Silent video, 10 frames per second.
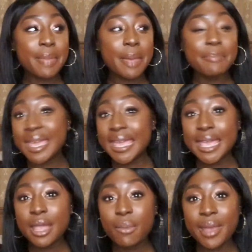
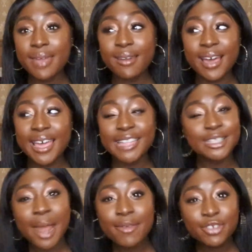Me, when I
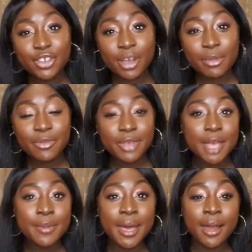don't have a chit chat with
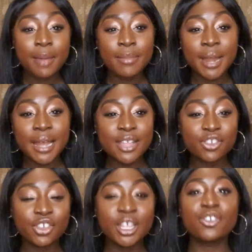him and I'm like
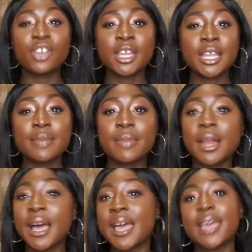literally treating him
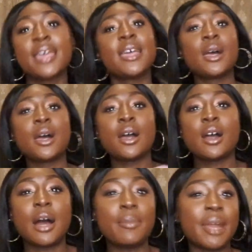like
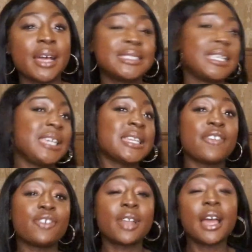I'm like a
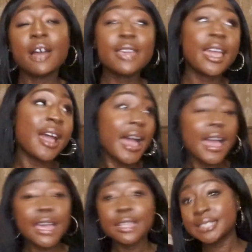teenager, like, oh yeah,
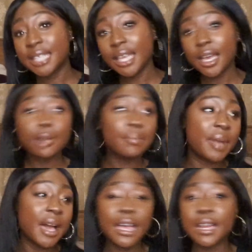hi, see ya,
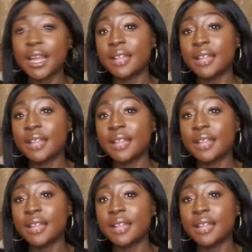bye,